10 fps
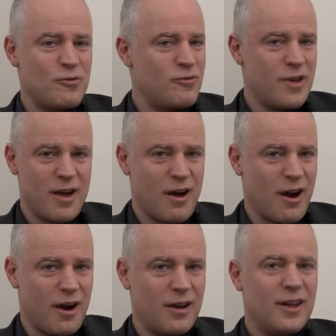who they
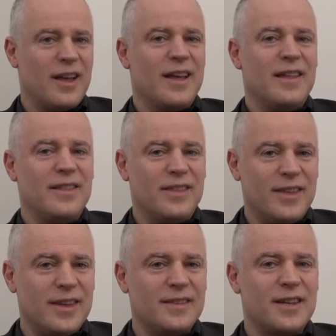are.
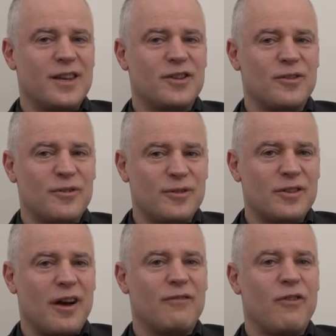These
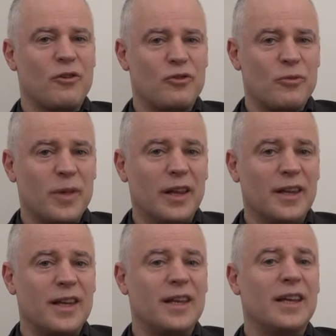issues of
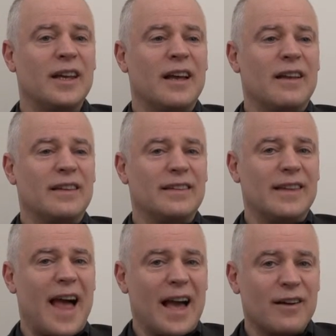vulnerability,
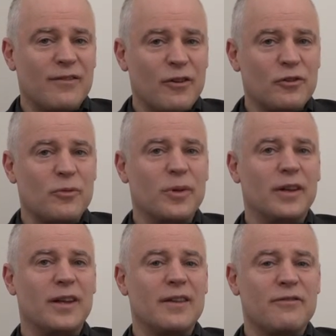lack of
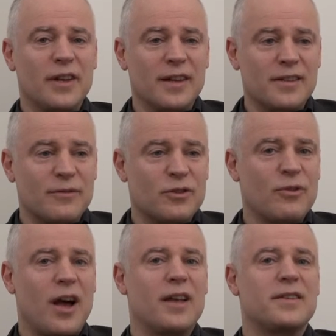vulnerability, feelings of
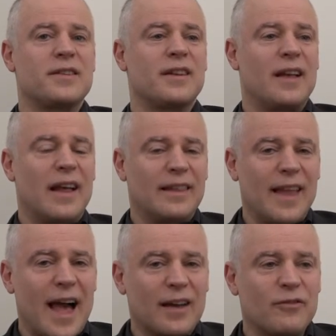trust,
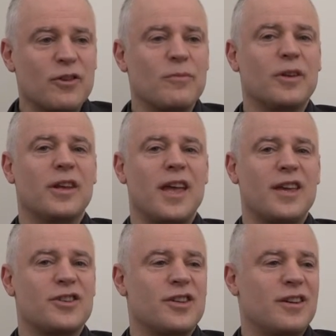lack of
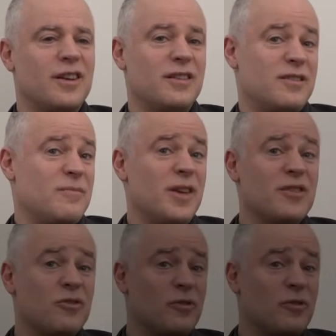communication, it to me is